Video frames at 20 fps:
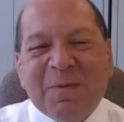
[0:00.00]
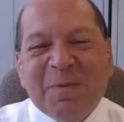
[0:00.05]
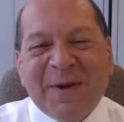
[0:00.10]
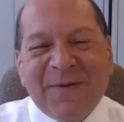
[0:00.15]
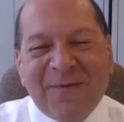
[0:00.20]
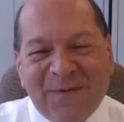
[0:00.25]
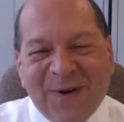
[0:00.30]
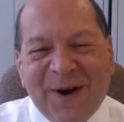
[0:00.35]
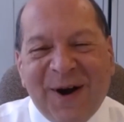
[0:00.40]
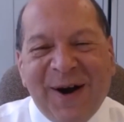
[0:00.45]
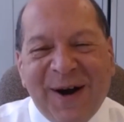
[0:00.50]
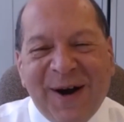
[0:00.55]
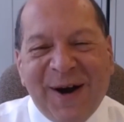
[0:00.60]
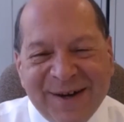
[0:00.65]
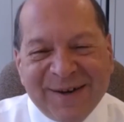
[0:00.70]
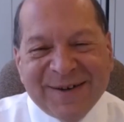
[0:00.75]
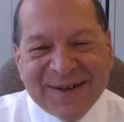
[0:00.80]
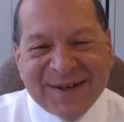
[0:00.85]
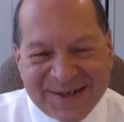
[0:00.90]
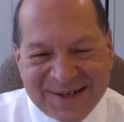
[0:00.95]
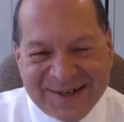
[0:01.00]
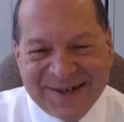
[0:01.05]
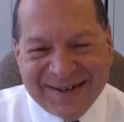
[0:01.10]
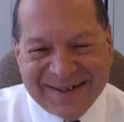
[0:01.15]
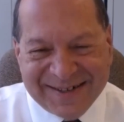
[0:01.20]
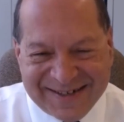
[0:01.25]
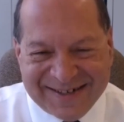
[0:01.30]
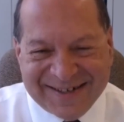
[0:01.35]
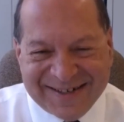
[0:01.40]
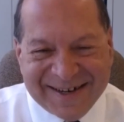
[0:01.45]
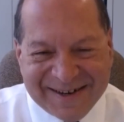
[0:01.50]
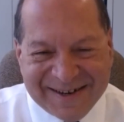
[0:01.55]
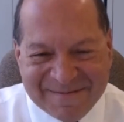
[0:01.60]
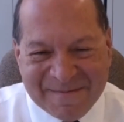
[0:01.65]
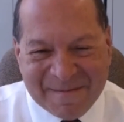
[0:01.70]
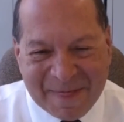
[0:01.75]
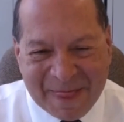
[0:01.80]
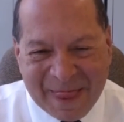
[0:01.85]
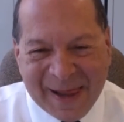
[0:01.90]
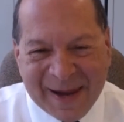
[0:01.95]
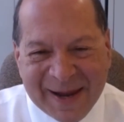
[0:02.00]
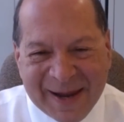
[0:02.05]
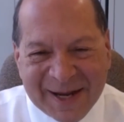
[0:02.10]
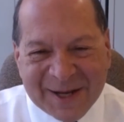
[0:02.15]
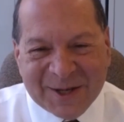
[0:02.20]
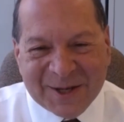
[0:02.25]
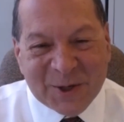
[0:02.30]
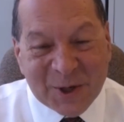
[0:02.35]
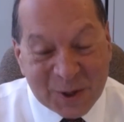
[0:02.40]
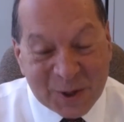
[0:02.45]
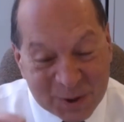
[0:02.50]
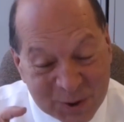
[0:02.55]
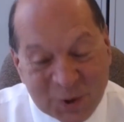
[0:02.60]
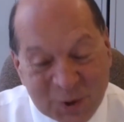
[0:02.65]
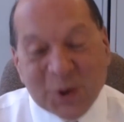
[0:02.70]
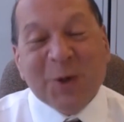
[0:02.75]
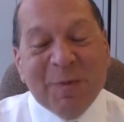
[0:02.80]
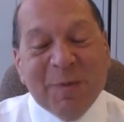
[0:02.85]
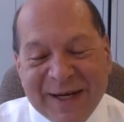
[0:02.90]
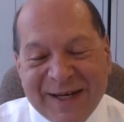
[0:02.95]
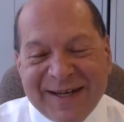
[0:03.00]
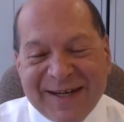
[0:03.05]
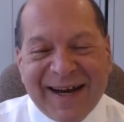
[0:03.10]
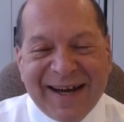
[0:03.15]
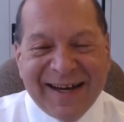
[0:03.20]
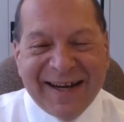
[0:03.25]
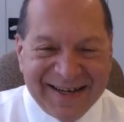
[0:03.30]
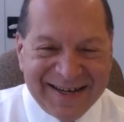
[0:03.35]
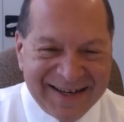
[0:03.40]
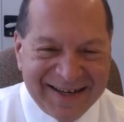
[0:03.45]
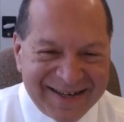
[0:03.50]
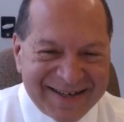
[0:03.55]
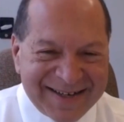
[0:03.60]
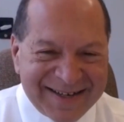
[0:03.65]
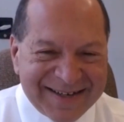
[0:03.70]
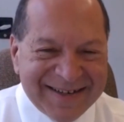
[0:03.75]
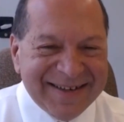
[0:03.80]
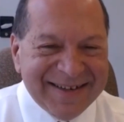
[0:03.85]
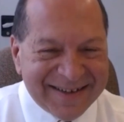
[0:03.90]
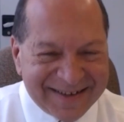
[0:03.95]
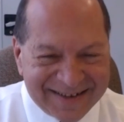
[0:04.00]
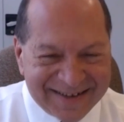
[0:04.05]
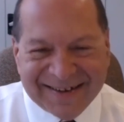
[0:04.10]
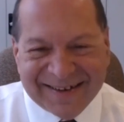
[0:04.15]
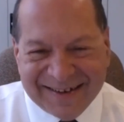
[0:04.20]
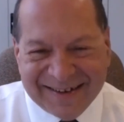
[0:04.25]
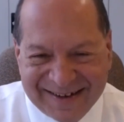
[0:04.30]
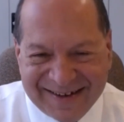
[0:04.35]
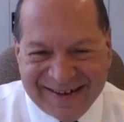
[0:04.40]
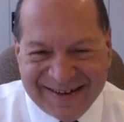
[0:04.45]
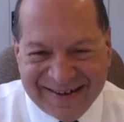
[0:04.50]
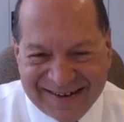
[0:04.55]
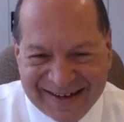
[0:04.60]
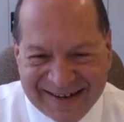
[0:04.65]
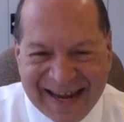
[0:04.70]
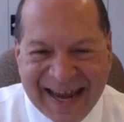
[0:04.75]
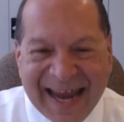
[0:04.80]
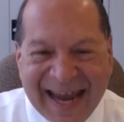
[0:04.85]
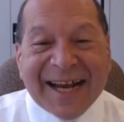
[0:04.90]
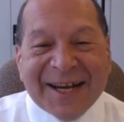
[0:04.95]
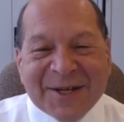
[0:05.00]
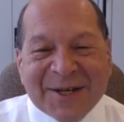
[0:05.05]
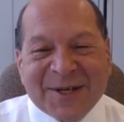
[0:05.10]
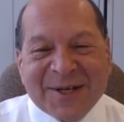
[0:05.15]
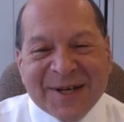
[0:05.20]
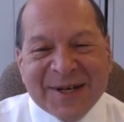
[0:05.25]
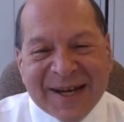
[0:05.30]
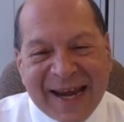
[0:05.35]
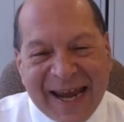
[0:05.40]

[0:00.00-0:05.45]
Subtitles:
be filed. It's not to be done. It's X